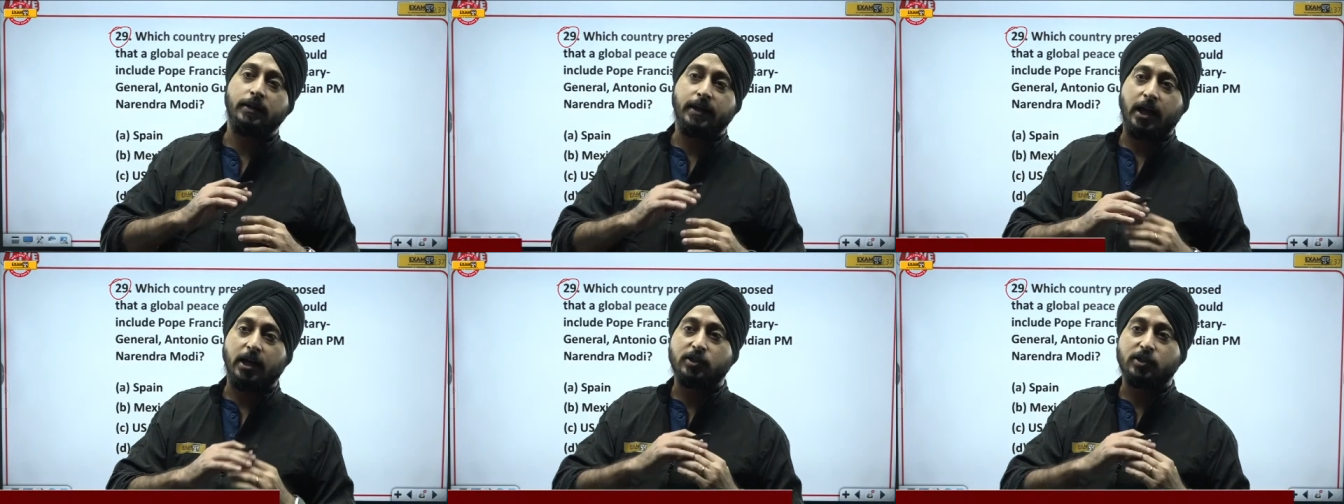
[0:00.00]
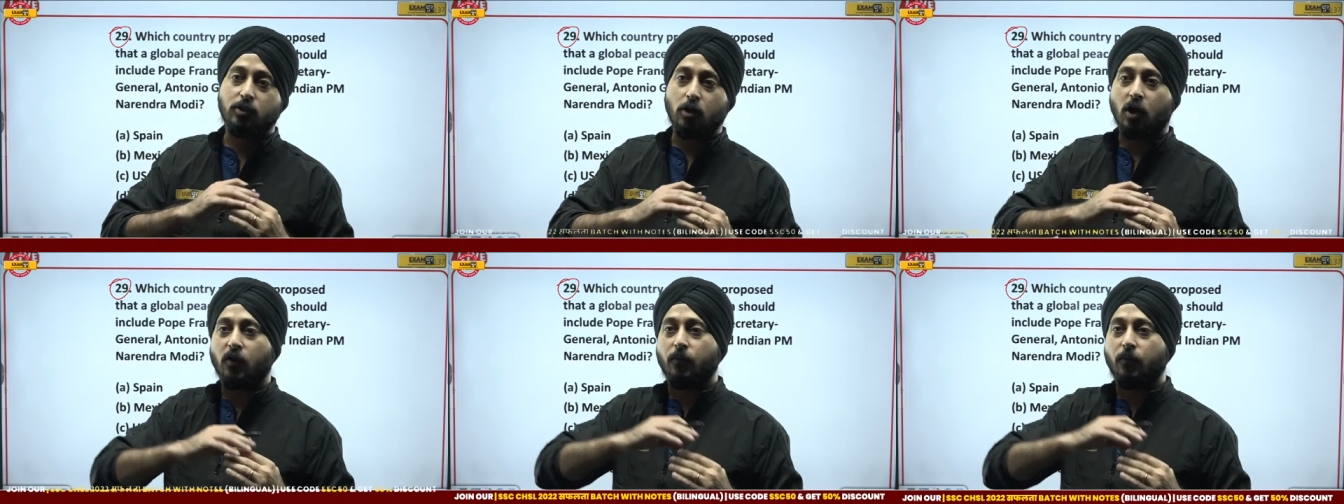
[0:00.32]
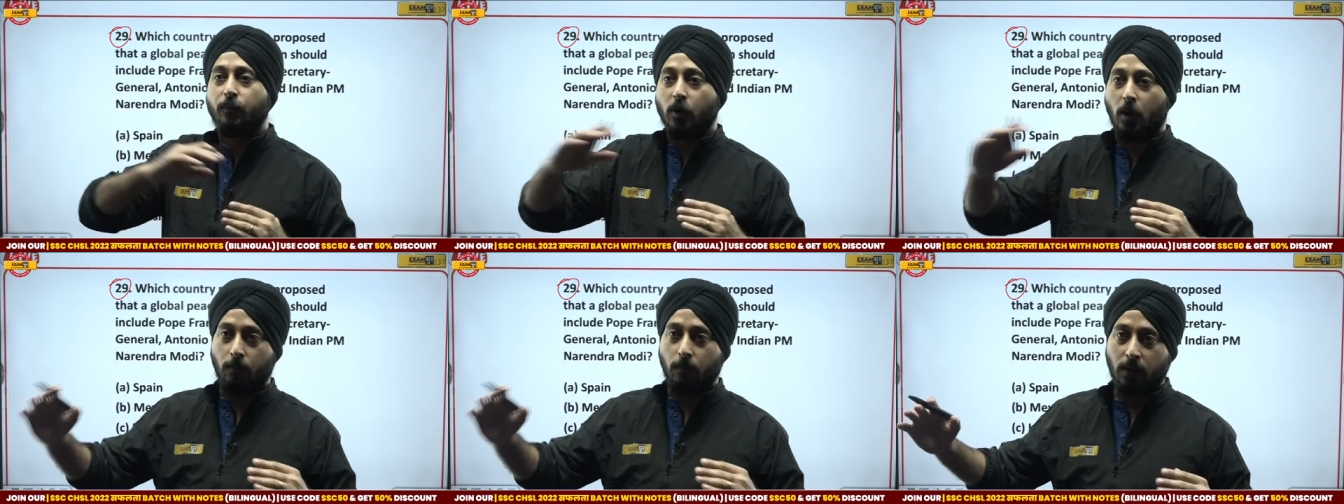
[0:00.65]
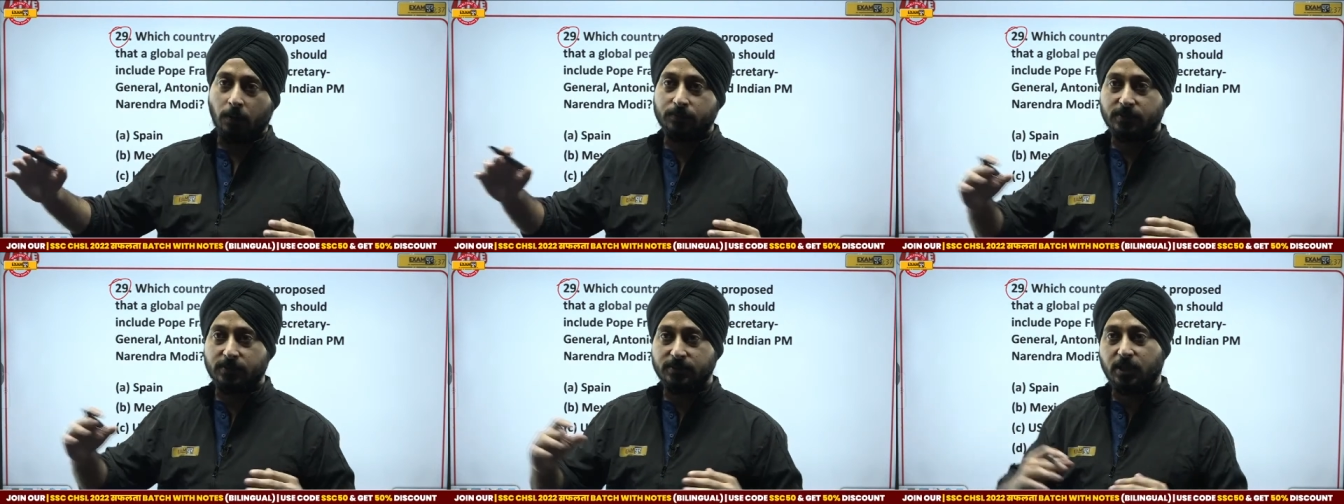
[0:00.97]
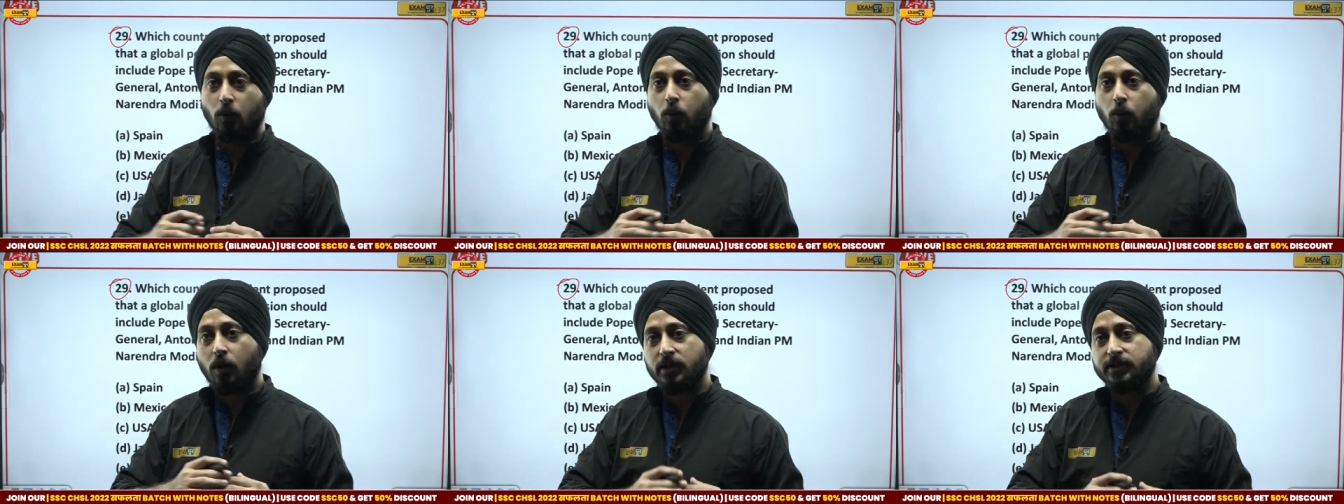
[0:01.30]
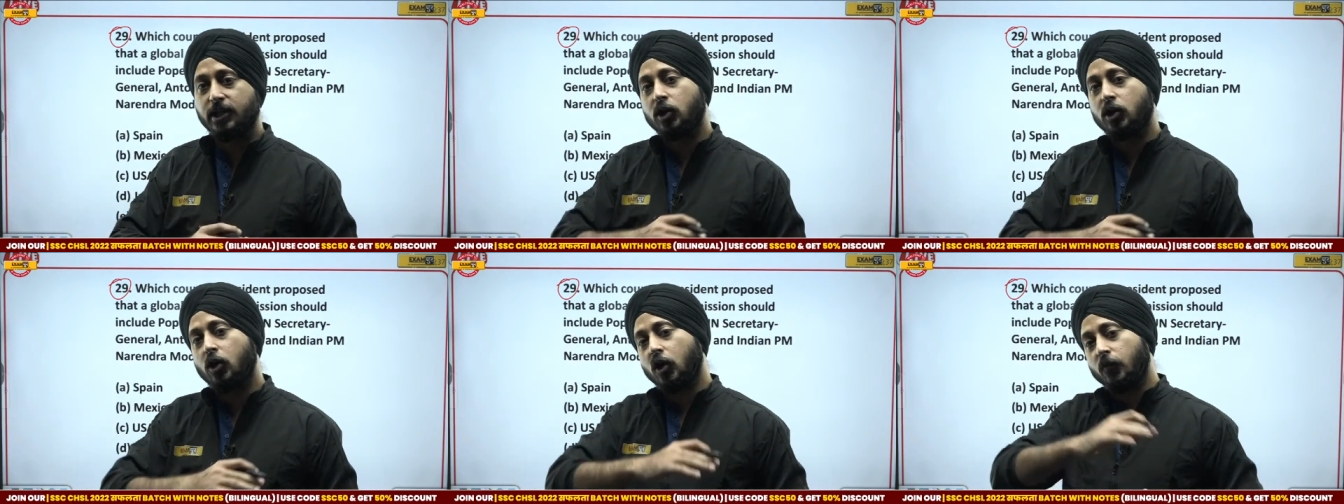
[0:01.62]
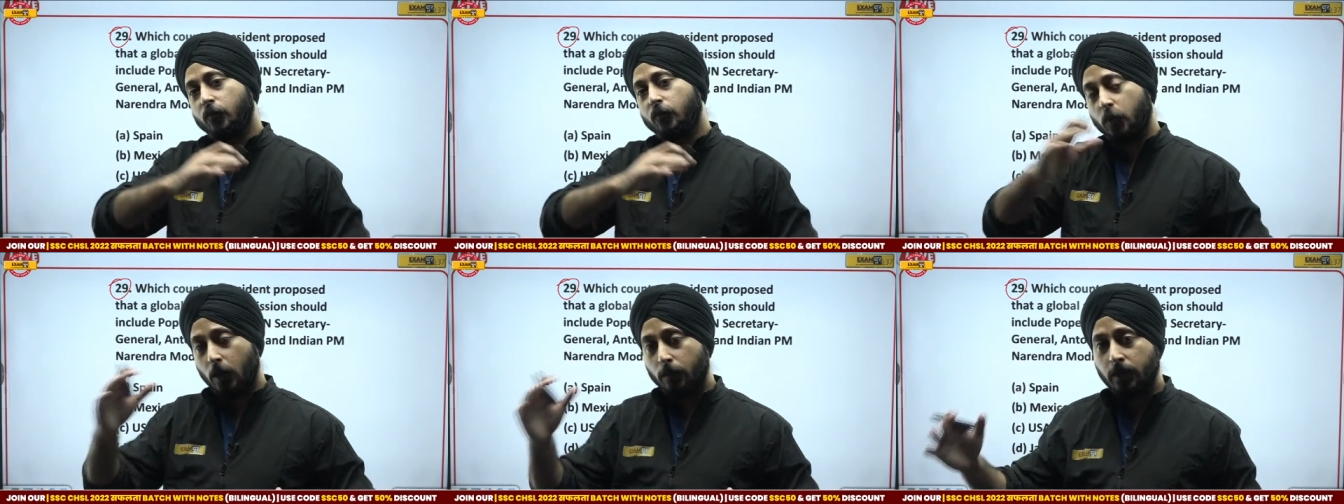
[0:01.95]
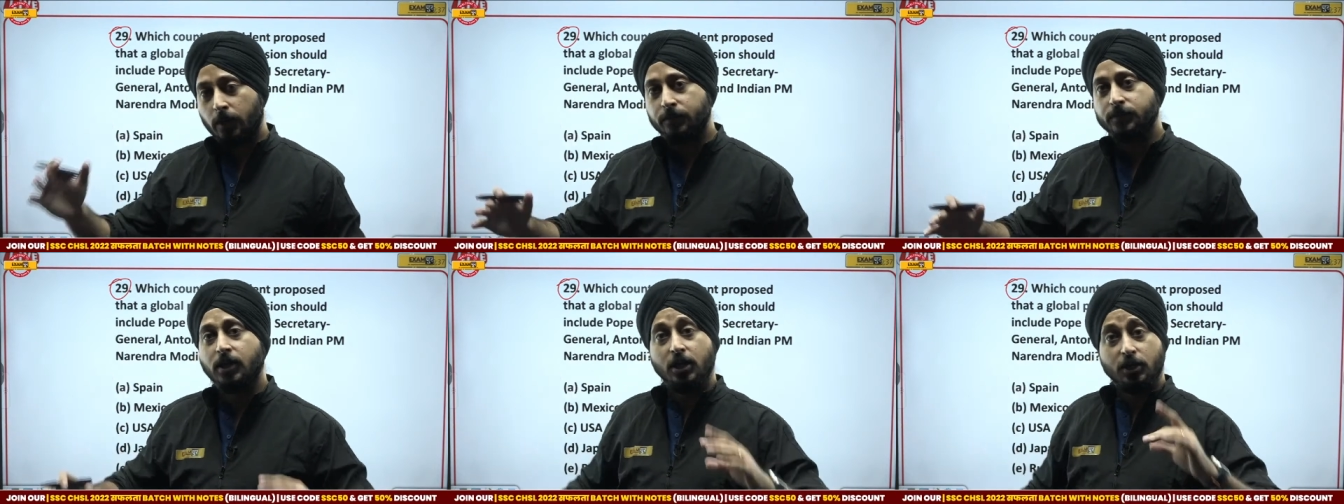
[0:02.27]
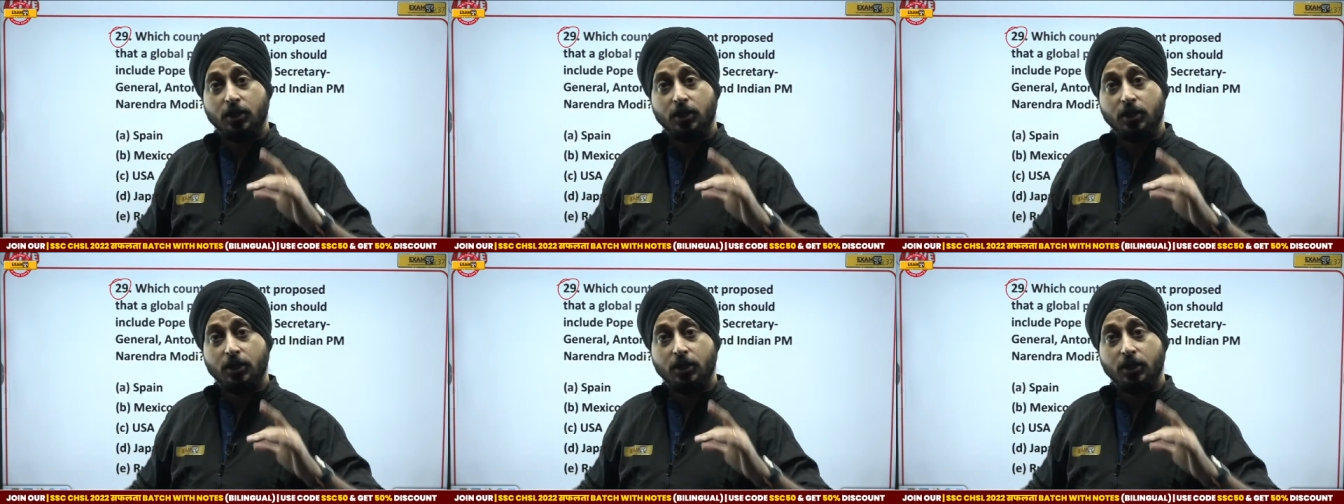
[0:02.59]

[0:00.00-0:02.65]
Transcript: there are a lot of problems. In the world there are a lot of problems.